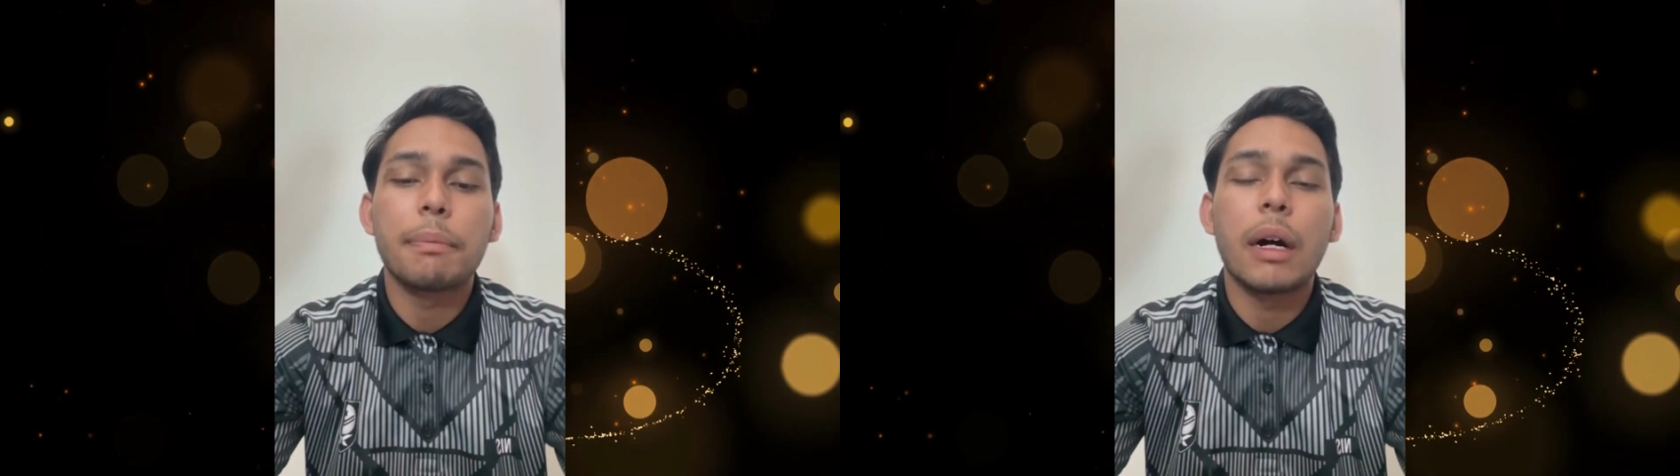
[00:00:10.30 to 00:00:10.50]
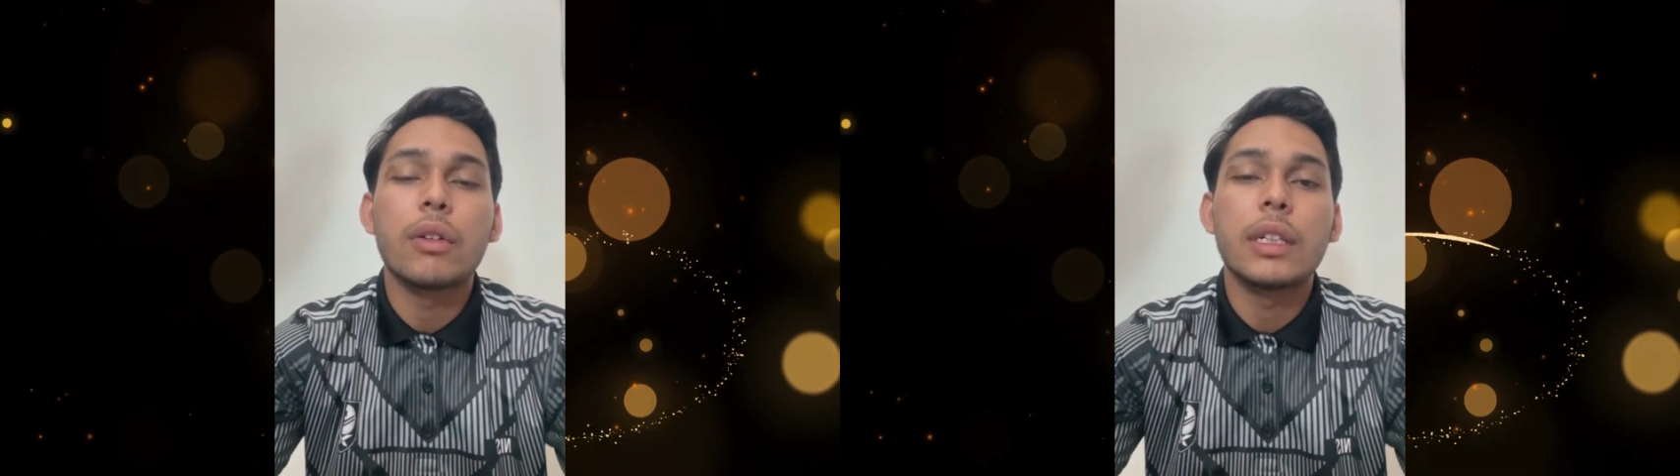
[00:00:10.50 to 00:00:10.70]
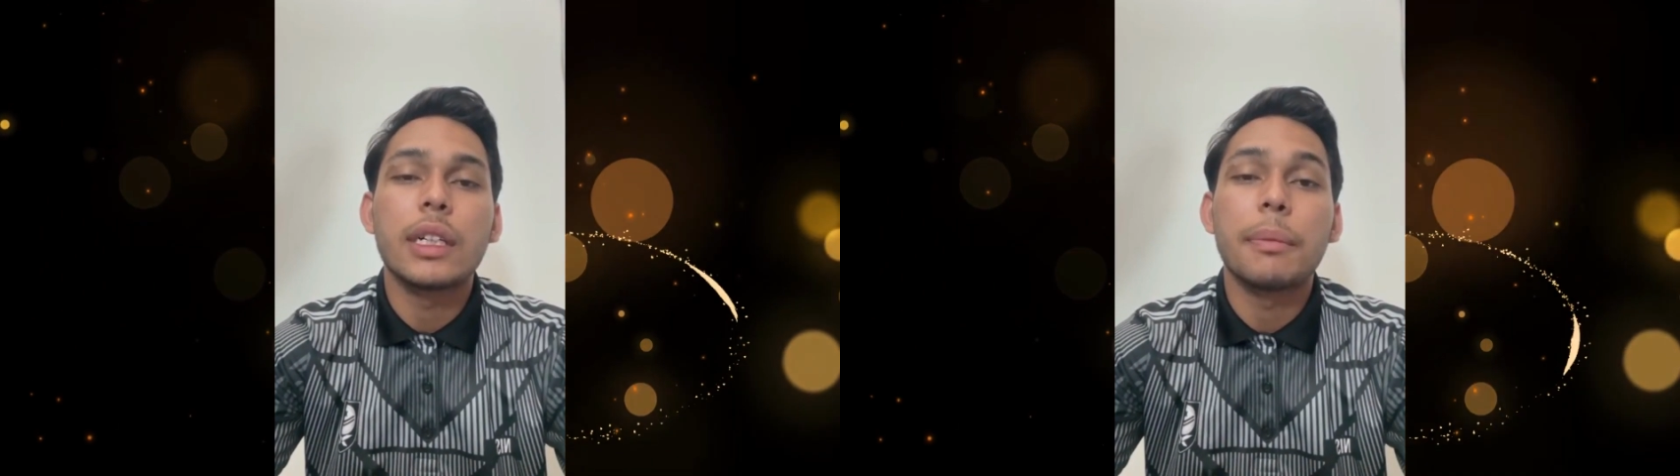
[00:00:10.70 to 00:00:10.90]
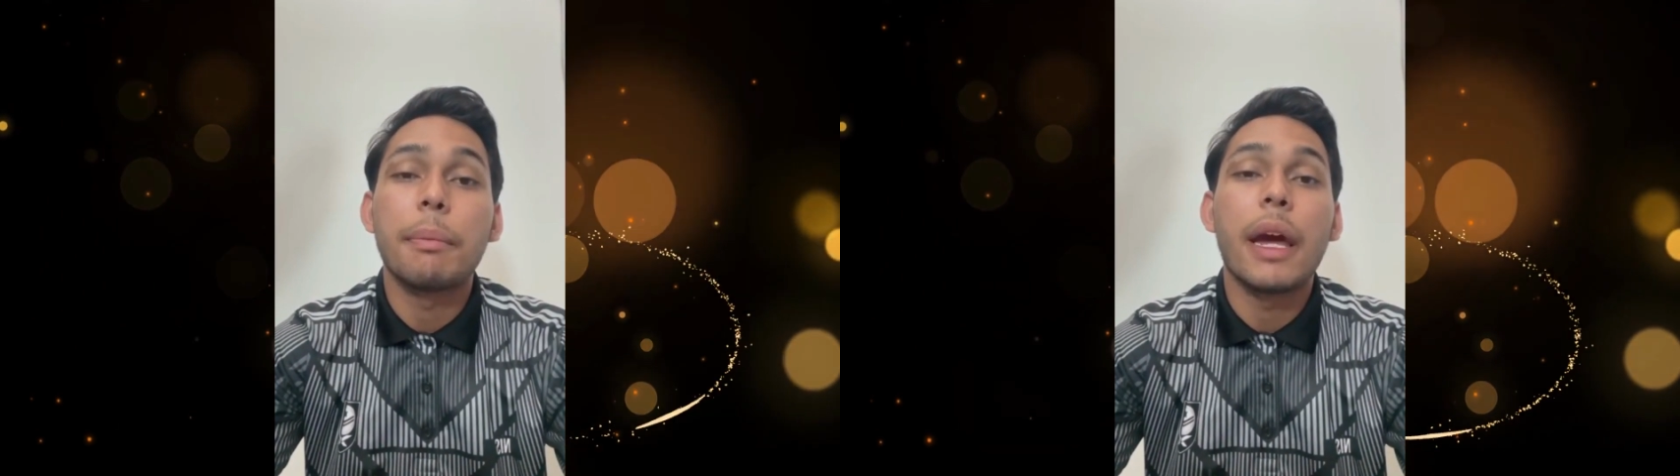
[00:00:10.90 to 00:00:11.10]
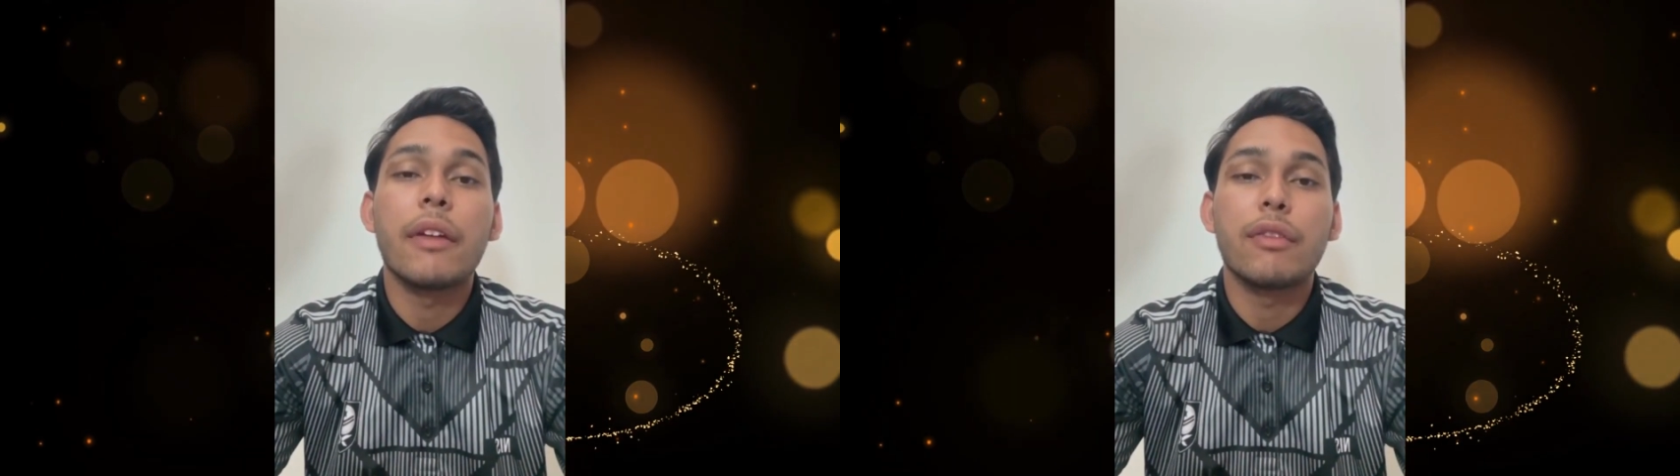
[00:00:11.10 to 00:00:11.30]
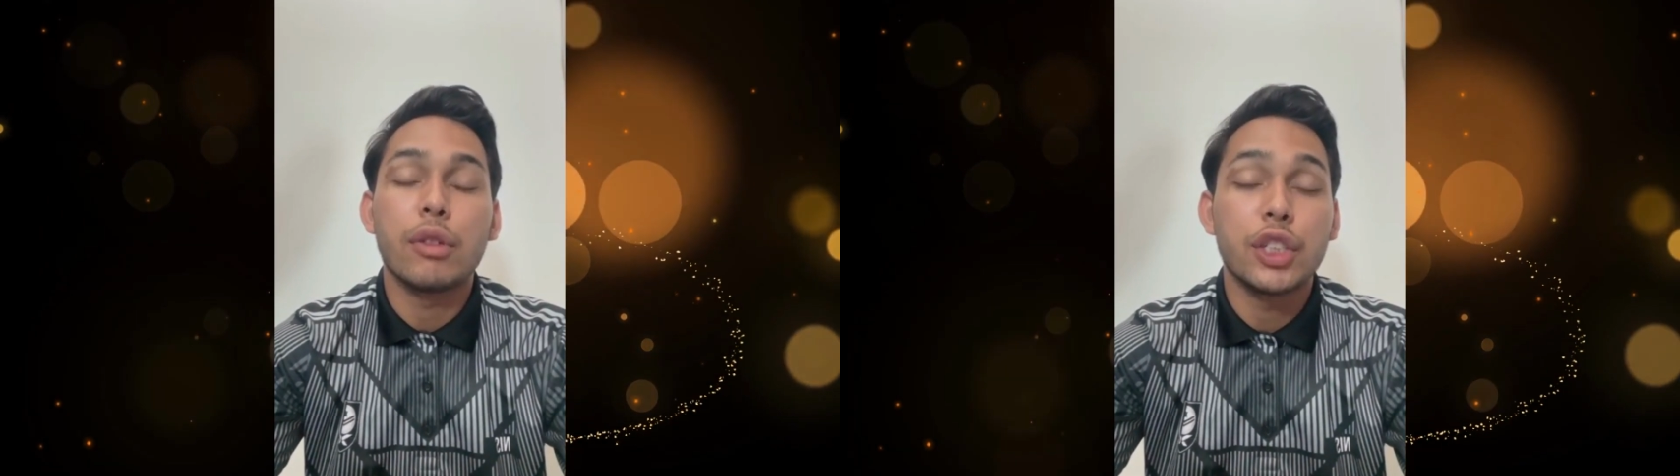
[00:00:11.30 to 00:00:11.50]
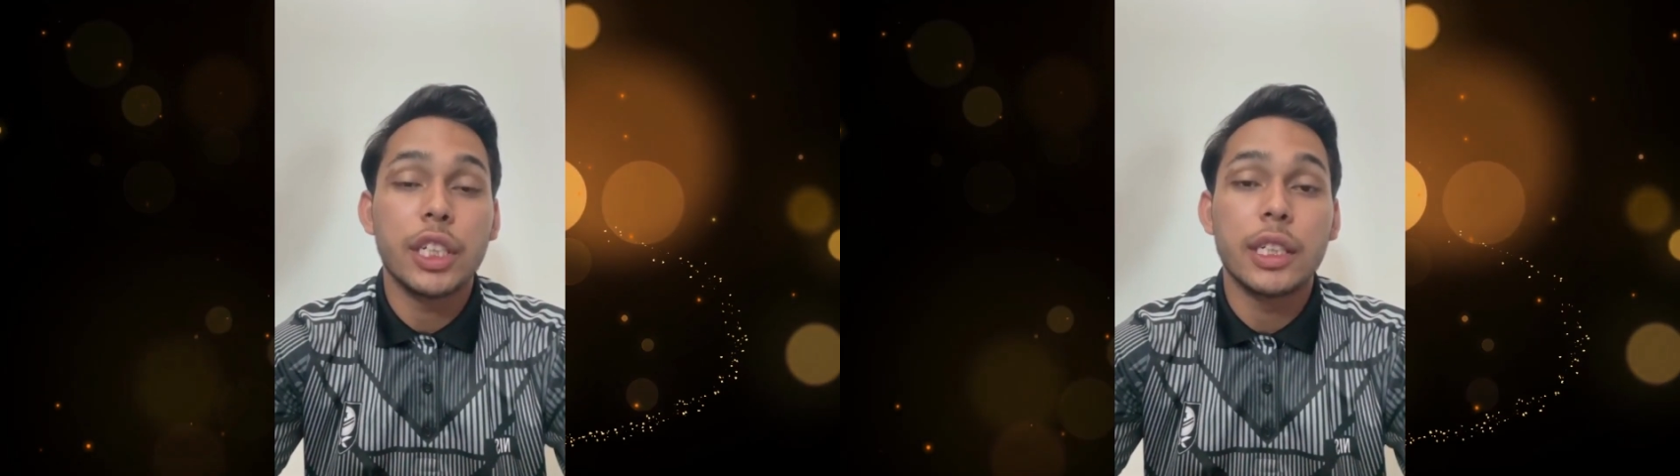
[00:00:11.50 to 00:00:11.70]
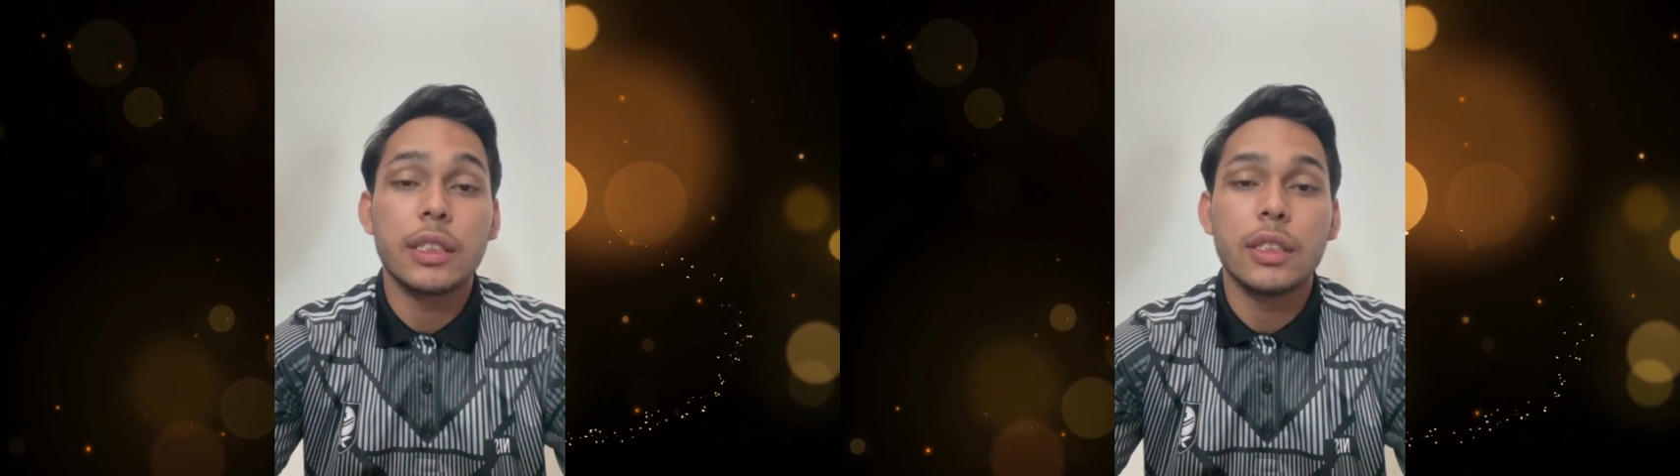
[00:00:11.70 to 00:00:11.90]
powder bed
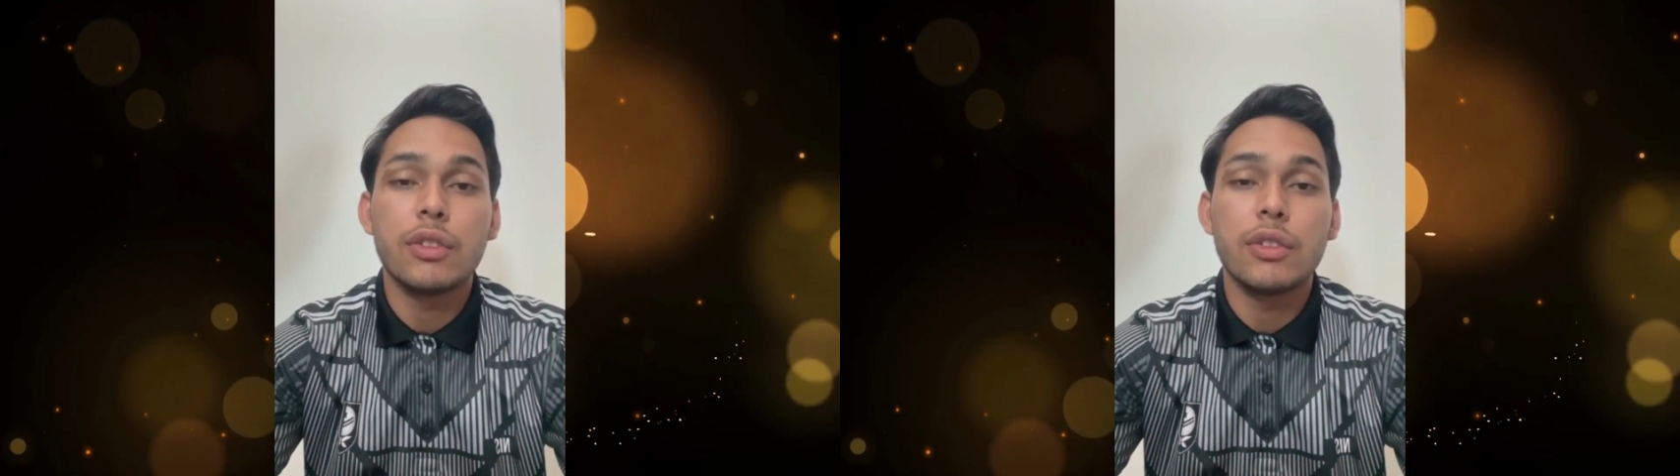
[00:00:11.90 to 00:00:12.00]
fusion